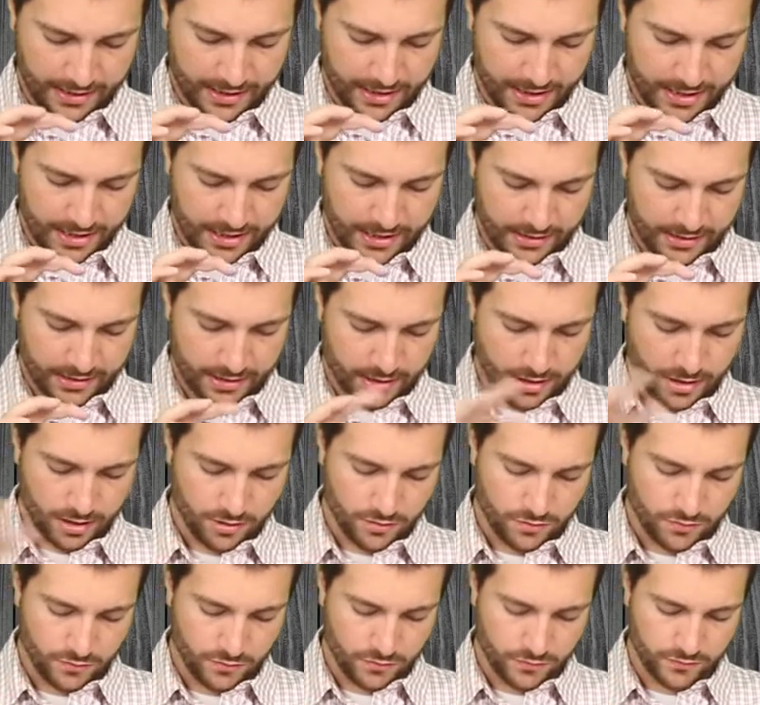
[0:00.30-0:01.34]
Get
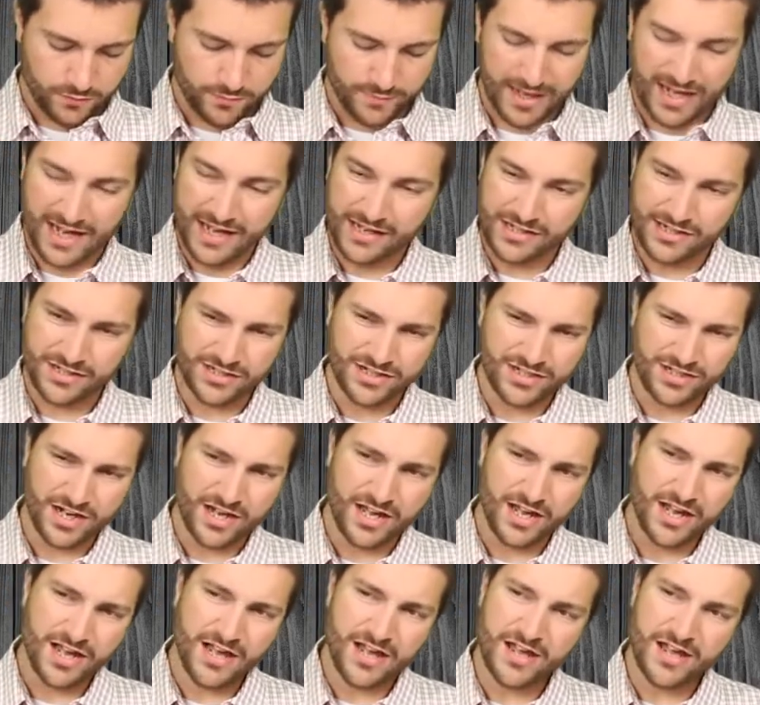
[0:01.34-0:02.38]
on my show.